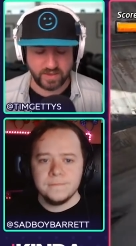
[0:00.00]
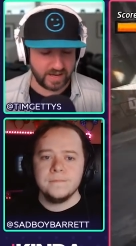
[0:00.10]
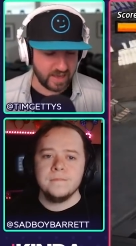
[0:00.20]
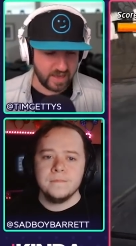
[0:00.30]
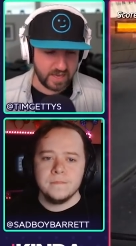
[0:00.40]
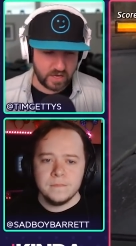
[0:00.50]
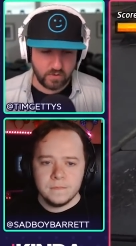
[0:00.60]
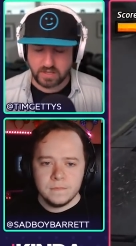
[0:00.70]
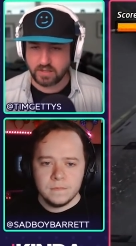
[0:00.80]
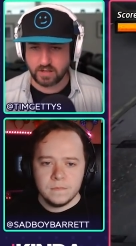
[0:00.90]
Speaker 1: Like
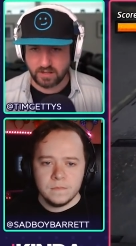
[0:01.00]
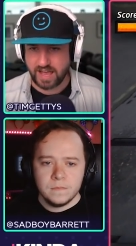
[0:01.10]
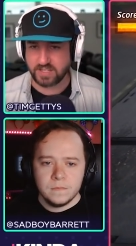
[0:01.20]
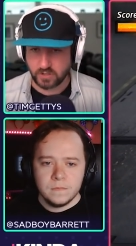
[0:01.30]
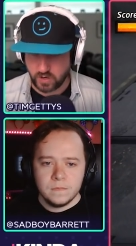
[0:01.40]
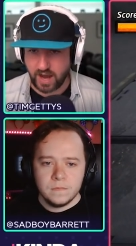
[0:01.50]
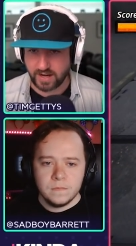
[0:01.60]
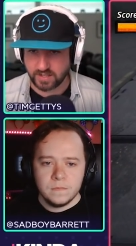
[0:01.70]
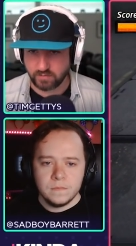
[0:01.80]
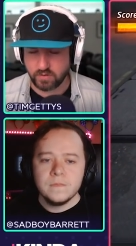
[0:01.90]
hearing the classic
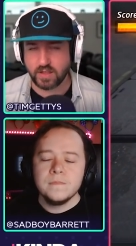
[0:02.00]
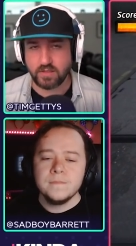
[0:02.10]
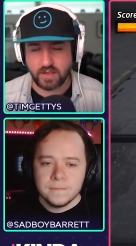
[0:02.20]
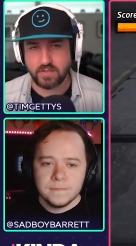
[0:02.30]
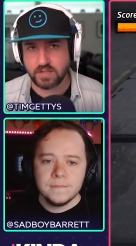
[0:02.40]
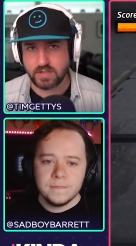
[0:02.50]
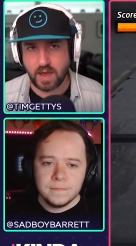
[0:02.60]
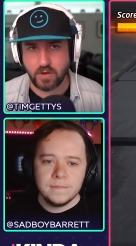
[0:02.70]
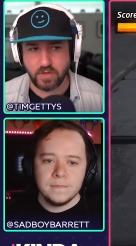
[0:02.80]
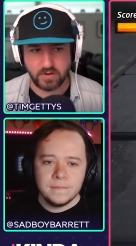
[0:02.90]
tracks, like in, in this
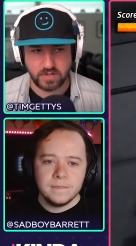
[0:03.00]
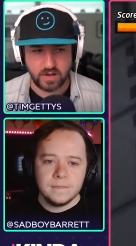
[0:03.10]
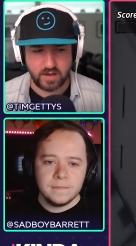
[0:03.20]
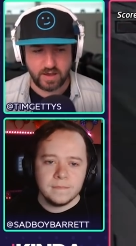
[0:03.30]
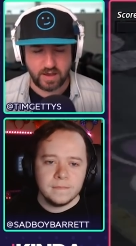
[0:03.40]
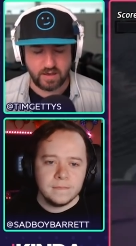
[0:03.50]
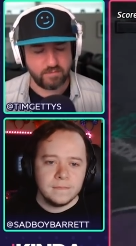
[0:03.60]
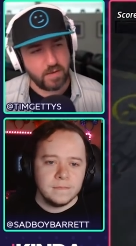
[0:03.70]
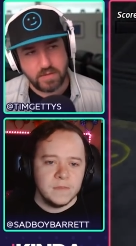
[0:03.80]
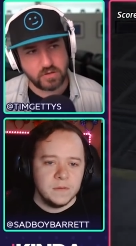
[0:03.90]
demo, there's
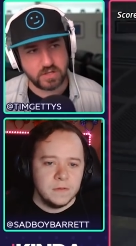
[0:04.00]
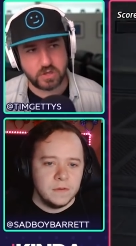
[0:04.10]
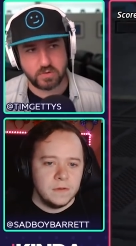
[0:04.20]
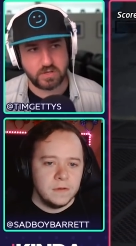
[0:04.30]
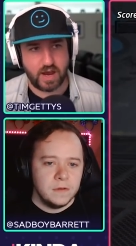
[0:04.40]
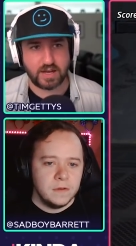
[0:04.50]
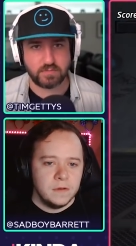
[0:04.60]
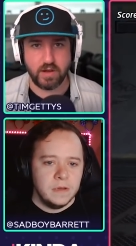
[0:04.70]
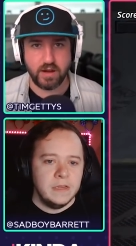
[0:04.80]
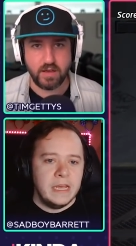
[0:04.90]
maybe there's only three tracks,
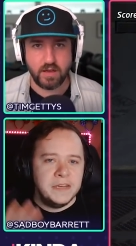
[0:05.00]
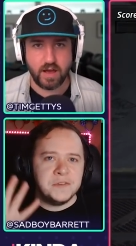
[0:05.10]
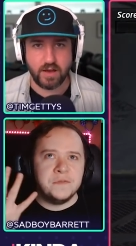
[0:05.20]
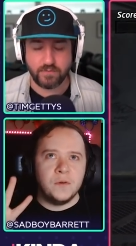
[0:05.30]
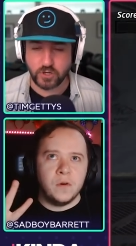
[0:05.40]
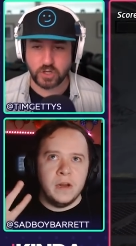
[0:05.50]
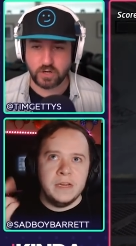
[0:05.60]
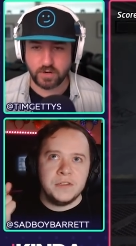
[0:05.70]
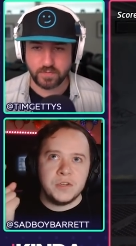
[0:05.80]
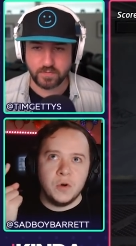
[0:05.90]
but it's uh, four. Uh,
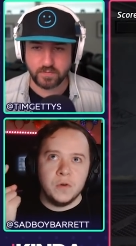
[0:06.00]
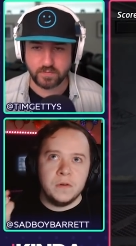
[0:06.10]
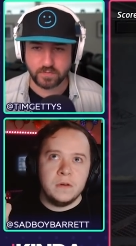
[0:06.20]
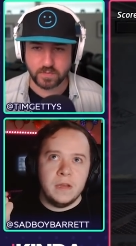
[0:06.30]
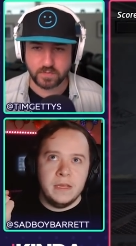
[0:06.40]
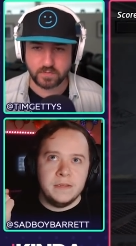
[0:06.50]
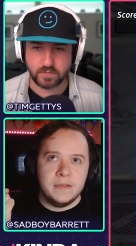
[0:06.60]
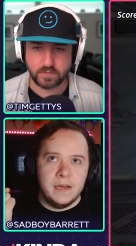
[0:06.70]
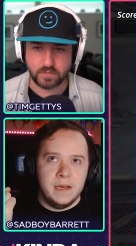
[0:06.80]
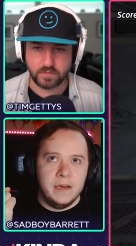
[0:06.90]
sure. It's
Speaker 2: Golden. It's
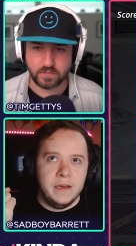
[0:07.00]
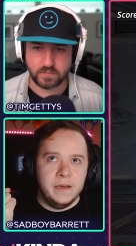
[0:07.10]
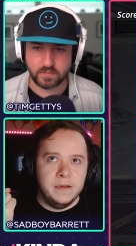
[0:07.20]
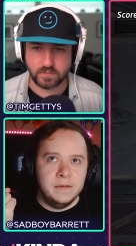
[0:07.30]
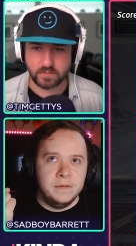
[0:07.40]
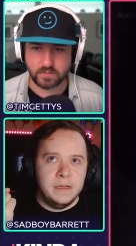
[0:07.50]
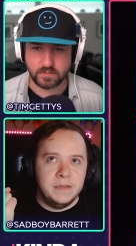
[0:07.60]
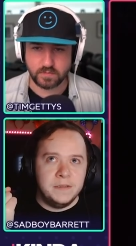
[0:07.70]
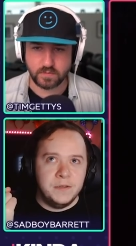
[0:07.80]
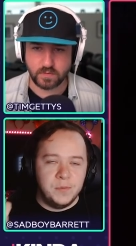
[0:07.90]
uh, it's
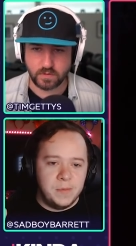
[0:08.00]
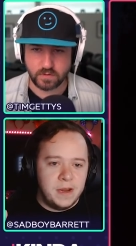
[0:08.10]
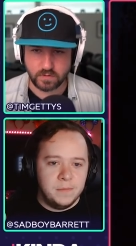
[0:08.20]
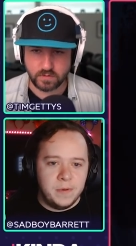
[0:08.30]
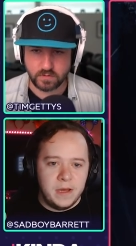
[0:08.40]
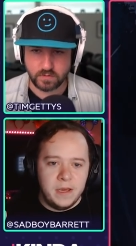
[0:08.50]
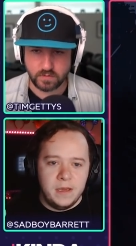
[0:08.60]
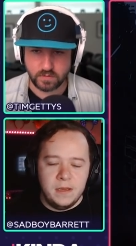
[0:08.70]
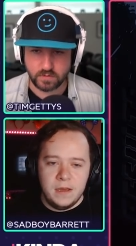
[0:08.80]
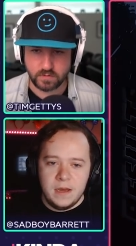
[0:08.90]
Superman
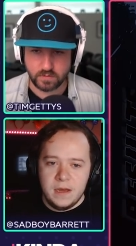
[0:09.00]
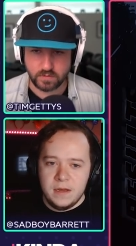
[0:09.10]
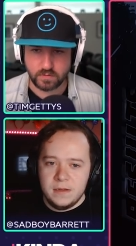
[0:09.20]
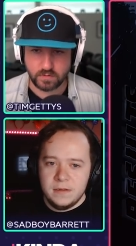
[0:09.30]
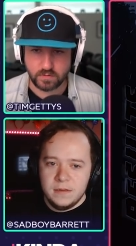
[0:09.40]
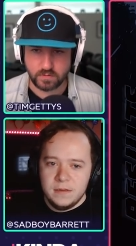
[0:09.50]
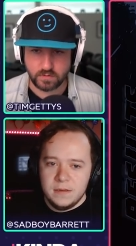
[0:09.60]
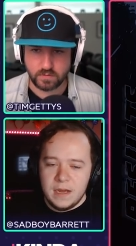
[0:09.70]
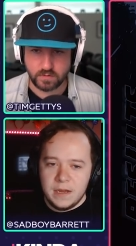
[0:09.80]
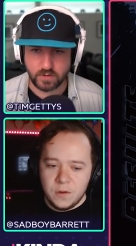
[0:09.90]
by uh,
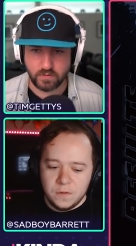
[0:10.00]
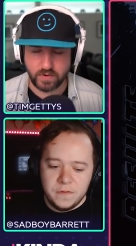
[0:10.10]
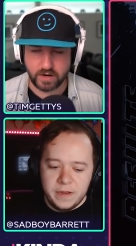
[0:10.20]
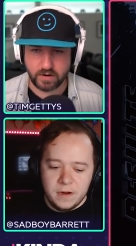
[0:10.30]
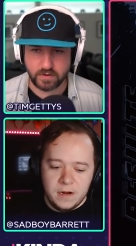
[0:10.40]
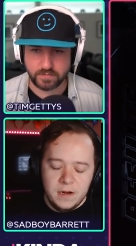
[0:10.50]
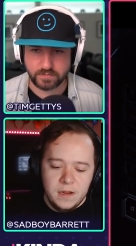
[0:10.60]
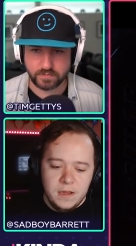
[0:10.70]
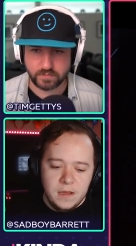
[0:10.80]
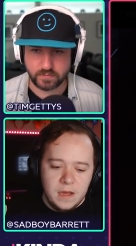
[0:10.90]
uh Goldfinger.
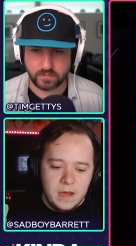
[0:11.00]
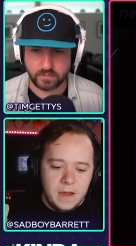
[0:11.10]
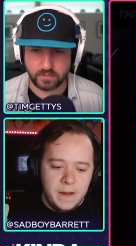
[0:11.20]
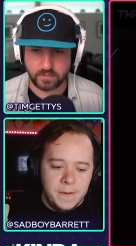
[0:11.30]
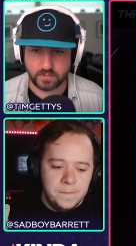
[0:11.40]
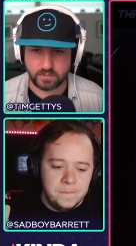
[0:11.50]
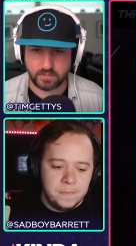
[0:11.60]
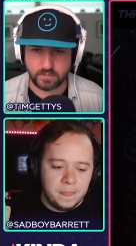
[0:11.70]
Goldfinger. Um,